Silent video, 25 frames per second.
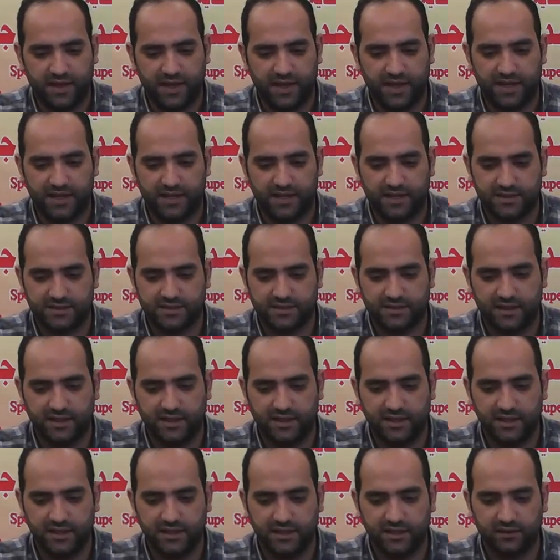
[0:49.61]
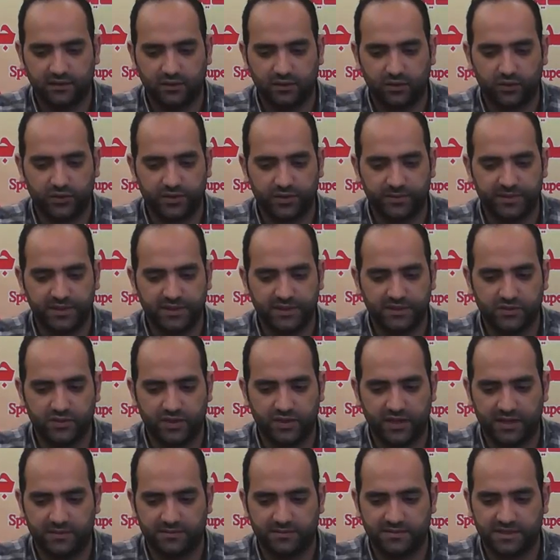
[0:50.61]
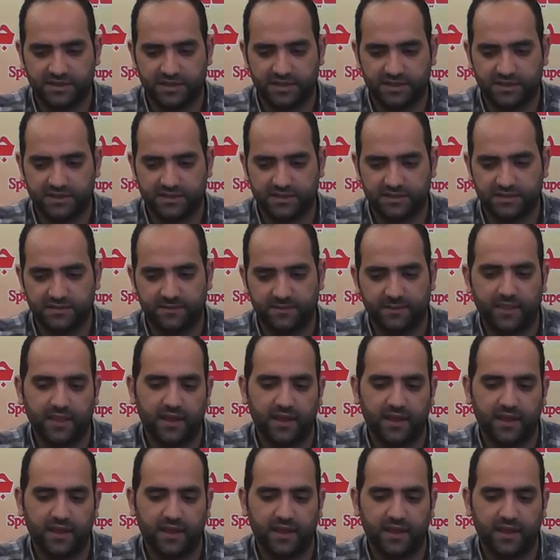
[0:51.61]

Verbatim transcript: as He, glory be to Him, says,